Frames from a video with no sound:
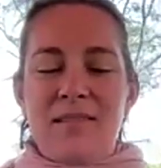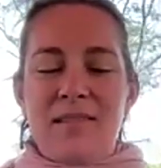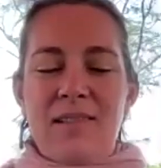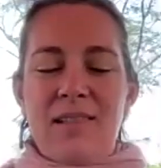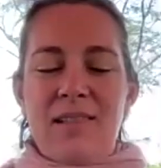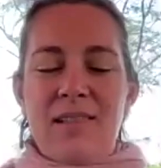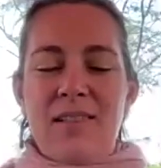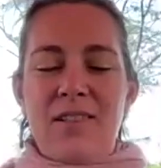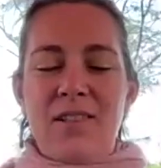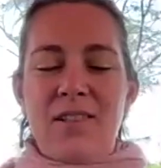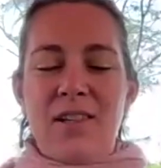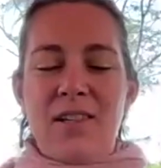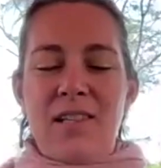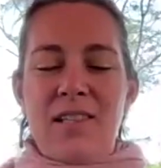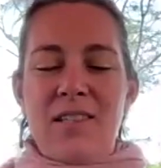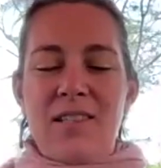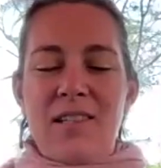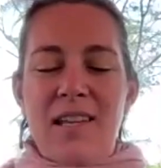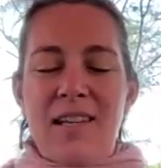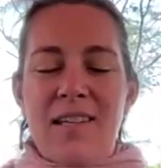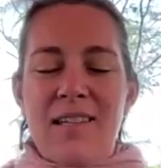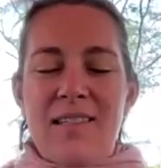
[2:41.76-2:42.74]
You don't need
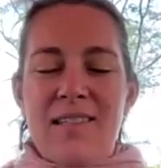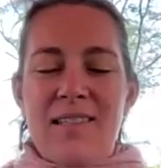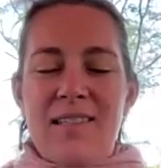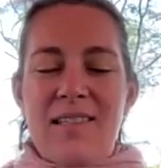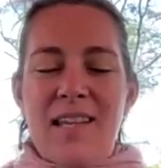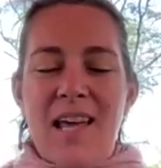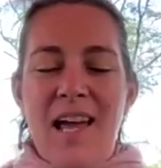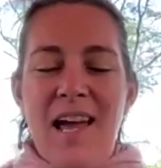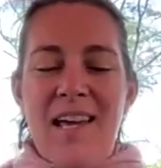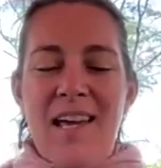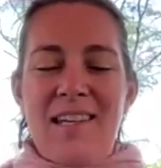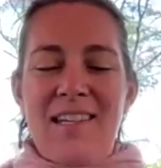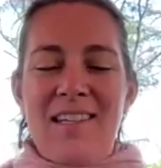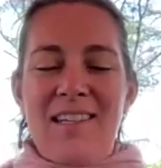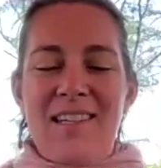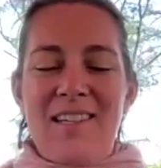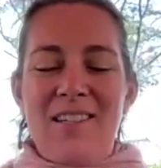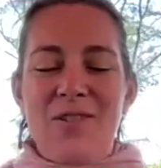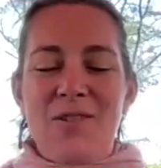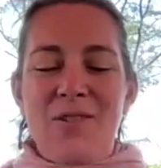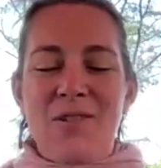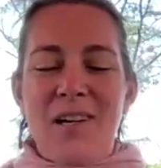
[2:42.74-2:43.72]
to understand
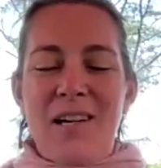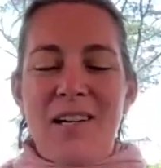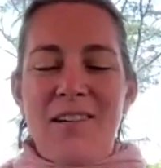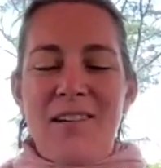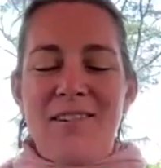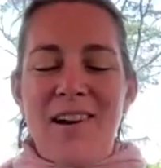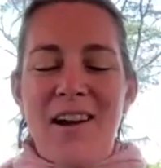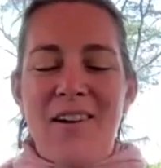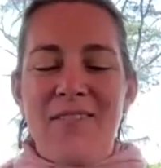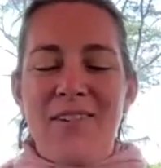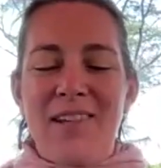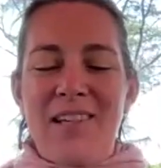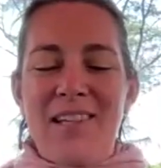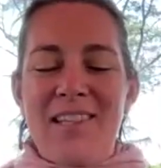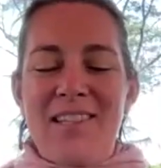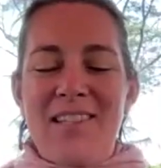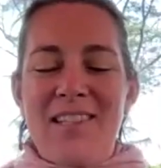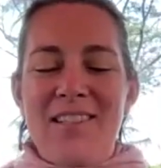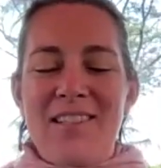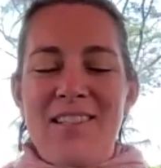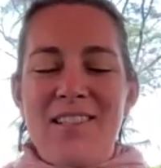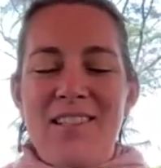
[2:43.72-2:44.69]
it or unravel it.
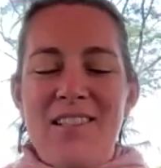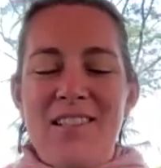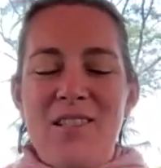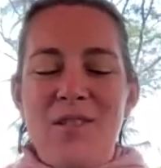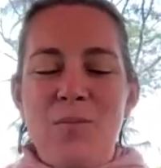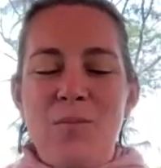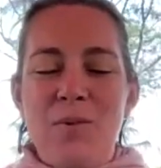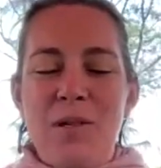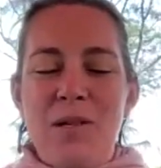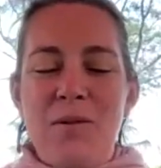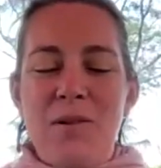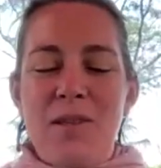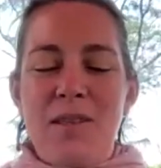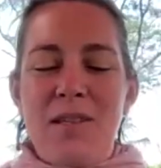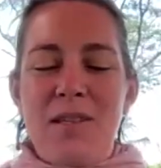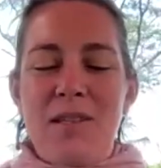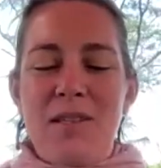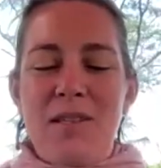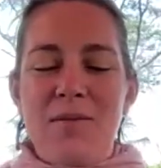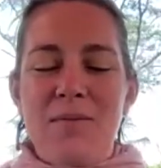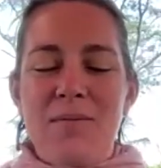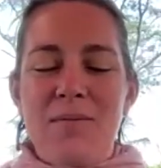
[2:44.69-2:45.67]
You can just be with it.